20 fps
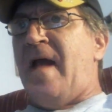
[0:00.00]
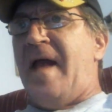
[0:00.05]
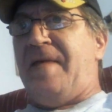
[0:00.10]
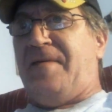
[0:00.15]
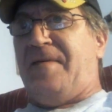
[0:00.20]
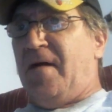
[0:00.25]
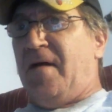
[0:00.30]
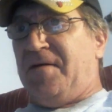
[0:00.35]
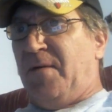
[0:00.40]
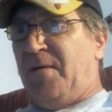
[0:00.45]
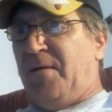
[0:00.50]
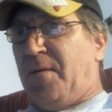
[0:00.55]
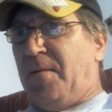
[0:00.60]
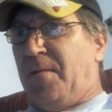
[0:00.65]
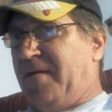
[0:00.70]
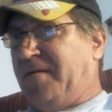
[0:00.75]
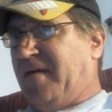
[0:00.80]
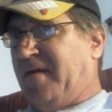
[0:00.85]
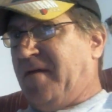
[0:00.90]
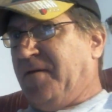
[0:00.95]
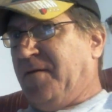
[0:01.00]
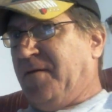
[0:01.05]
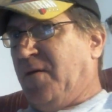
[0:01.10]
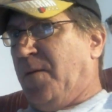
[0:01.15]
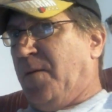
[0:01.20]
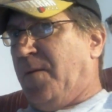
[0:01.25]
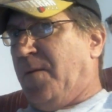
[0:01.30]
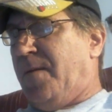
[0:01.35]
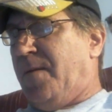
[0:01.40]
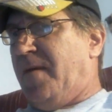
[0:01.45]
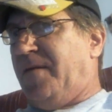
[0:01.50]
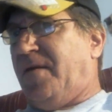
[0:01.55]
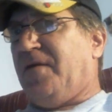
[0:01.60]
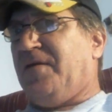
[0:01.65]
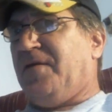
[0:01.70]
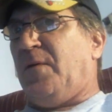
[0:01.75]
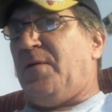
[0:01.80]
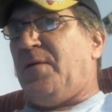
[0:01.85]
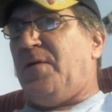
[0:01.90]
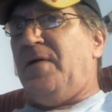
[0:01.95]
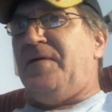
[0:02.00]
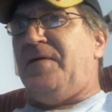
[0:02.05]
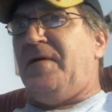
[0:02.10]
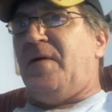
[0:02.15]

It does no good